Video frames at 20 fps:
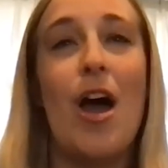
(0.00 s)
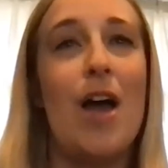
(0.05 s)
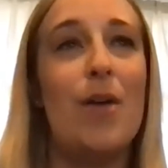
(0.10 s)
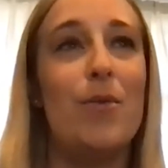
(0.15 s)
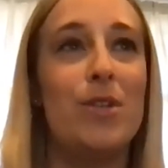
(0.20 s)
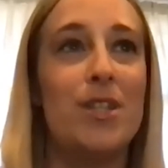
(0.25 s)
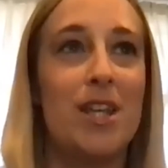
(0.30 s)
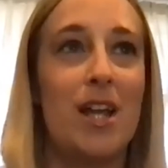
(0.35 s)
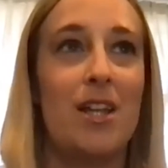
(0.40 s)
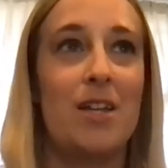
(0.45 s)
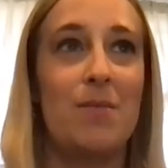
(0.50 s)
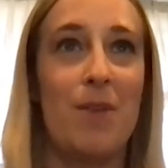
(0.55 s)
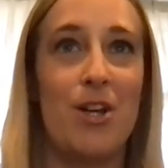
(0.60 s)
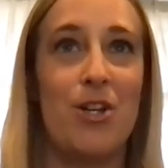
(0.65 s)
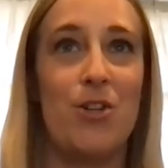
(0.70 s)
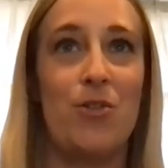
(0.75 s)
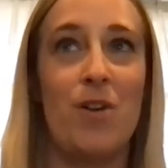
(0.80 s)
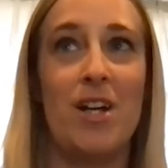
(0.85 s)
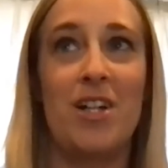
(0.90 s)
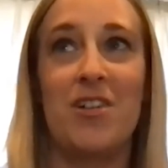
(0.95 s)
i was telling my
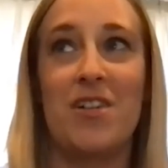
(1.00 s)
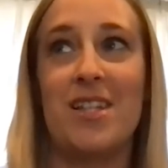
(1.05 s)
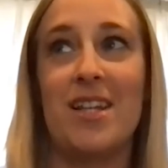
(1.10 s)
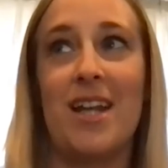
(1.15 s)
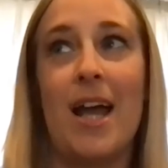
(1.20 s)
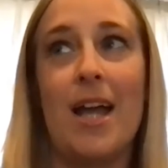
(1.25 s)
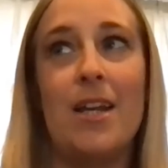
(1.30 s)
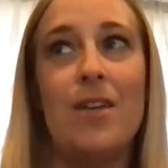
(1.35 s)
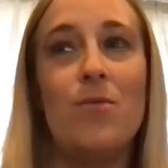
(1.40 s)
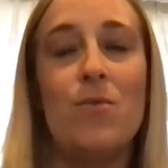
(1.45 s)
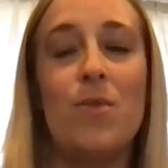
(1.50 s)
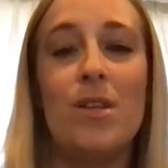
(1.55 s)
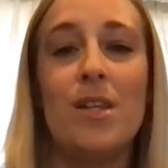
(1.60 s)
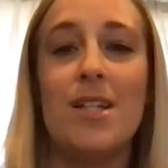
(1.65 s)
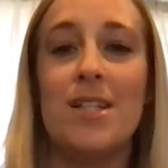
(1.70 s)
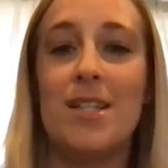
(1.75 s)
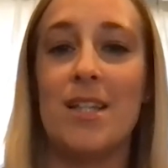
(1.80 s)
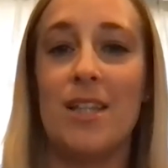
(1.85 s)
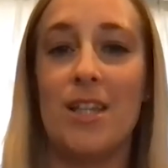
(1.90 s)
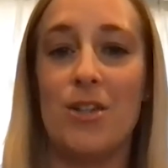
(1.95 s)
director i said i didn't
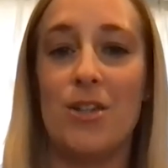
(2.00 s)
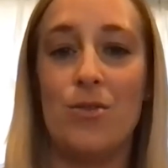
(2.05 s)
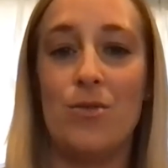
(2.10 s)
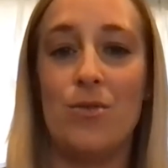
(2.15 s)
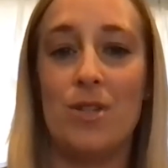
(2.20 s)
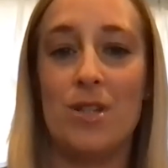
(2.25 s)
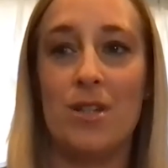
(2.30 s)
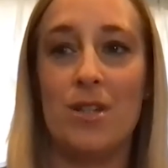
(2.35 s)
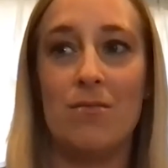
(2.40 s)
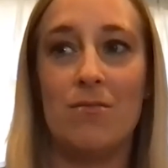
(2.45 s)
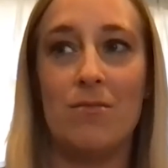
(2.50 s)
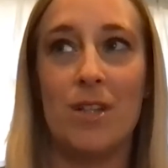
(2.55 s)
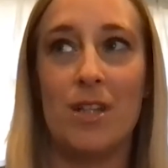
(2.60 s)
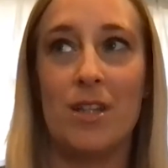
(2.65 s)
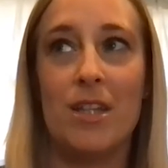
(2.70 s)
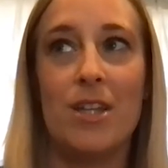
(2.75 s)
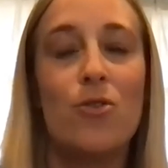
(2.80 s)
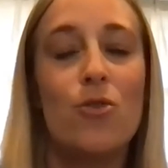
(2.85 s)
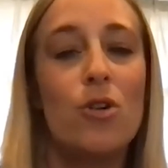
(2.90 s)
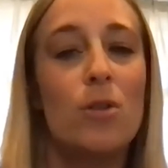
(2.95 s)
realize that they used like
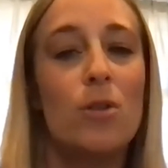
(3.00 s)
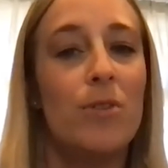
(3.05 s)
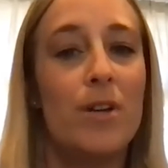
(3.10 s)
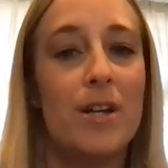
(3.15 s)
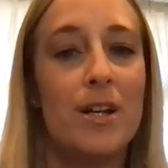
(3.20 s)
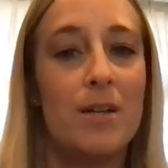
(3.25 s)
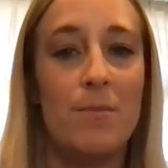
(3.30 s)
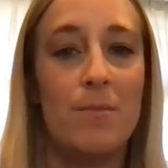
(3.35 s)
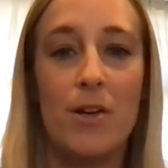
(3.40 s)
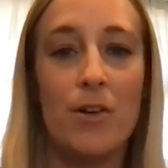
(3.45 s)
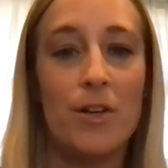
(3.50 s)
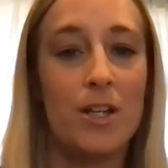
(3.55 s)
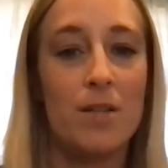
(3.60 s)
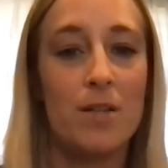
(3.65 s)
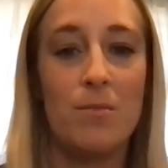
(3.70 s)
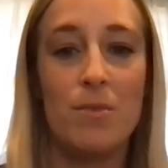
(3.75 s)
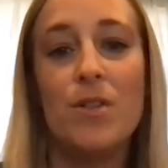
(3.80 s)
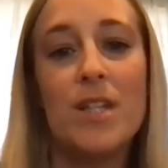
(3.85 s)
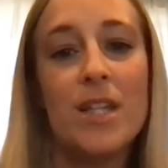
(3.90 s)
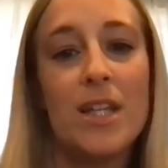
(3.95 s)
they incorporated
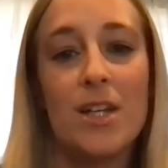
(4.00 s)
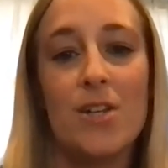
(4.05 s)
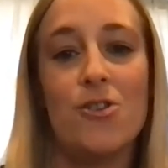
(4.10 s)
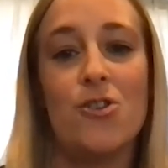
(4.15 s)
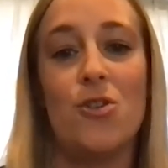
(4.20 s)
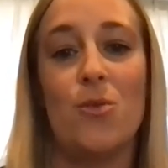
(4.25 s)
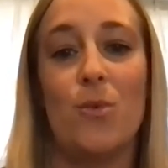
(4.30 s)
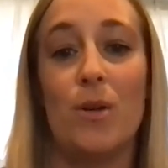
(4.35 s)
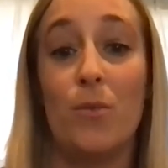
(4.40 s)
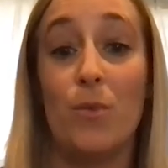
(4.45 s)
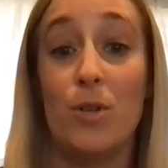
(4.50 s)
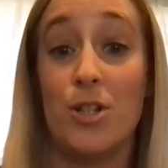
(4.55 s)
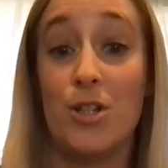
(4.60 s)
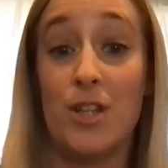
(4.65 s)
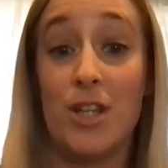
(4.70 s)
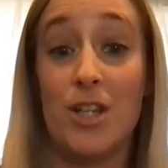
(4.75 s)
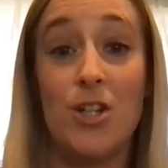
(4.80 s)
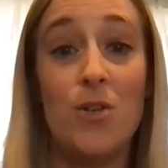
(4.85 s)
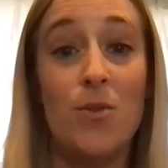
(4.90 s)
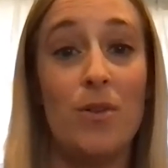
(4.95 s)
american music into it which
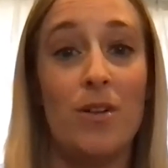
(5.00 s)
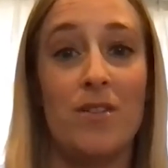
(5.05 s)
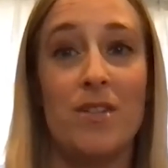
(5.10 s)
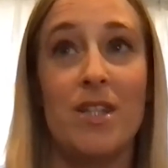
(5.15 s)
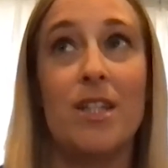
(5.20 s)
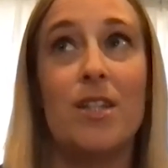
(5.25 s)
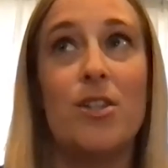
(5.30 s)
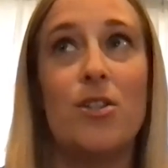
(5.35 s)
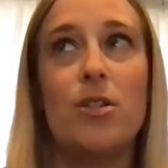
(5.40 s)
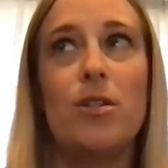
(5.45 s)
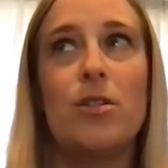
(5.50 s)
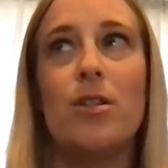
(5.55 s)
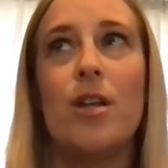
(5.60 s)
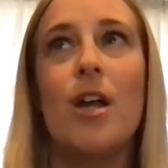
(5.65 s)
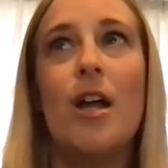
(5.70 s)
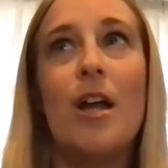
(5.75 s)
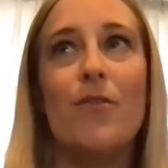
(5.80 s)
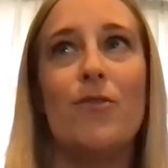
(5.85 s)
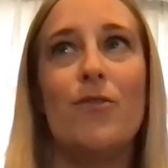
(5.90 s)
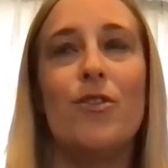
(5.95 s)
they do and i was like this is
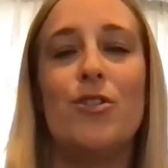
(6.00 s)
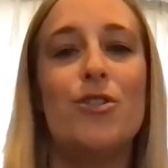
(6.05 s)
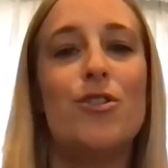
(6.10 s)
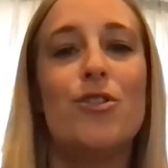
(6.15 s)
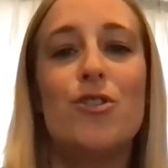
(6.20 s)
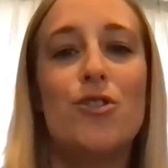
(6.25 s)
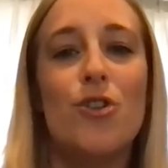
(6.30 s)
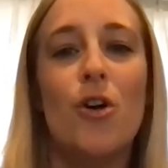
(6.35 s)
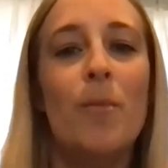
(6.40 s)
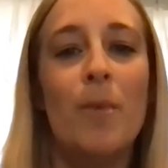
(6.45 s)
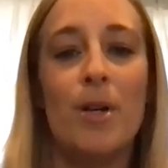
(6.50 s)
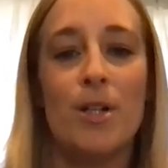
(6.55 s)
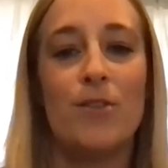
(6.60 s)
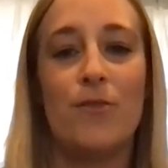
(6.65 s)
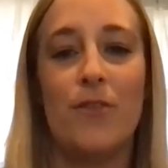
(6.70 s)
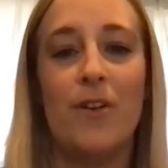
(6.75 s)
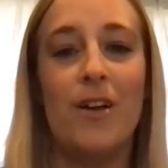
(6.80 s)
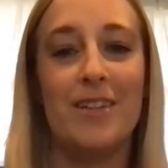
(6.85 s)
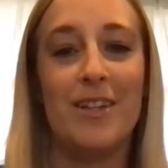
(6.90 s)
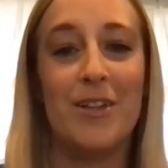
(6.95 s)
this is so much
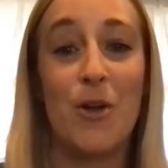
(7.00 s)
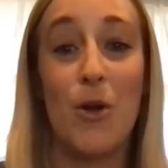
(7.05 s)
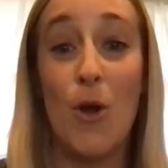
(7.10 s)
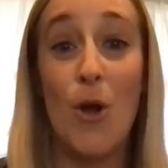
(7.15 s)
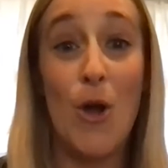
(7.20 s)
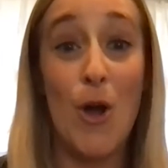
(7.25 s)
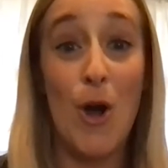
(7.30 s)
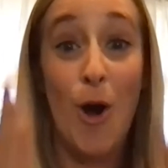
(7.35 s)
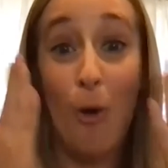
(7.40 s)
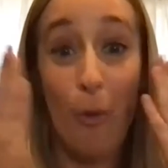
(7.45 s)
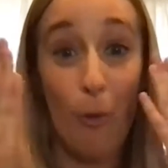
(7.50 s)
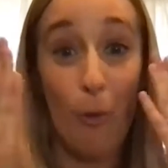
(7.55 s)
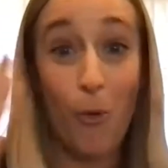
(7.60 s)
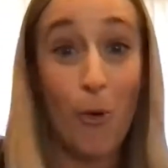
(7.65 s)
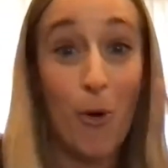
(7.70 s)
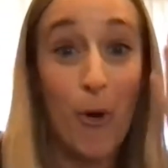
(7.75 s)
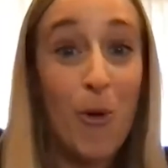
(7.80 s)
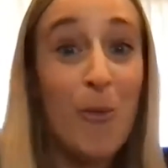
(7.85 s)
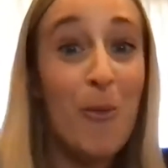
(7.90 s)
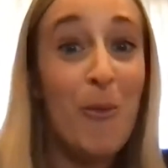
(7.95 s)
fun like
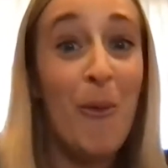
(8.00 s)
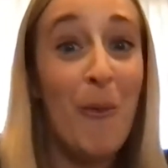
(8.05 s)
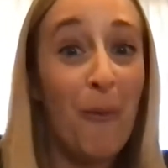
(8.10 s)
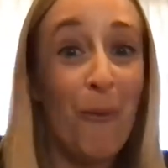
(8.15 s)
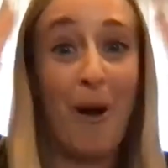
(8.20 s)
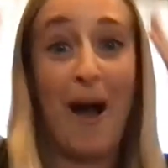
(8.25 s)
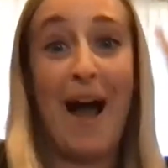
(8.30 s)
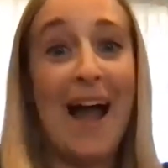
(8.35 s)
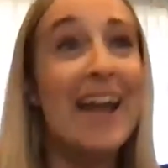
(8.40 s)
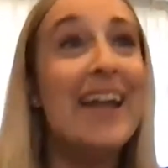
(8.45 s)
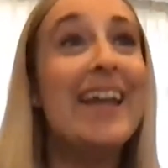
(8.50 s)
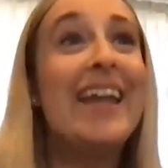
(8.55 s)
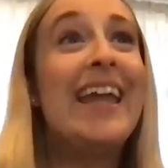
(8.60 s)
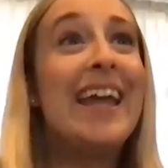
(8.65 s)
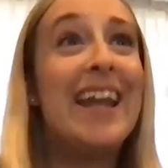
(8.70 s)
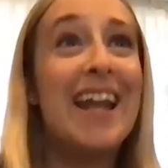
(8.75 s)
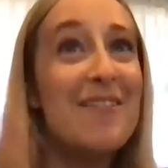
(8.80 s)
who why can't